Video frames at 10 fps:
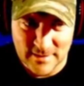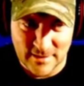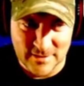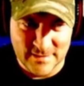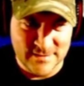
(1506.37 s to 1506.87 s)
yeah,
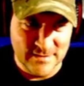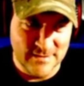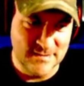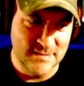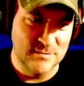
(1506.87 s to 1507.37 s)
look at this. Look at
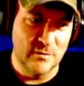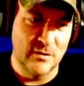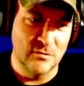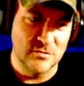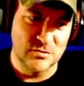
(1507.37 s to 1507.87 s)
this. It's one
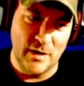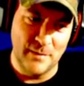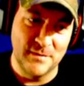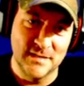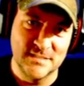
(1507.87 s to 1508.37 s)
of those
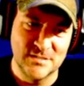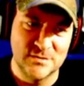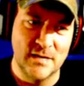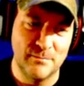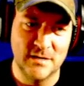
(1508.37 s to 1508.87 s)
trap things you
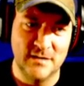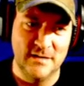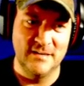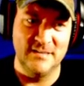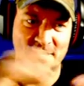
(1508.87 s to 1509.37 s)
step in and
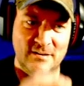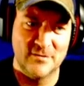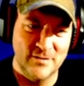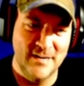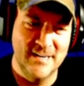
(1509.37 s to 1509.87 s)
it, you know what
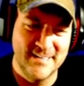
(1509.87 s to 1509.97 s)
I mean?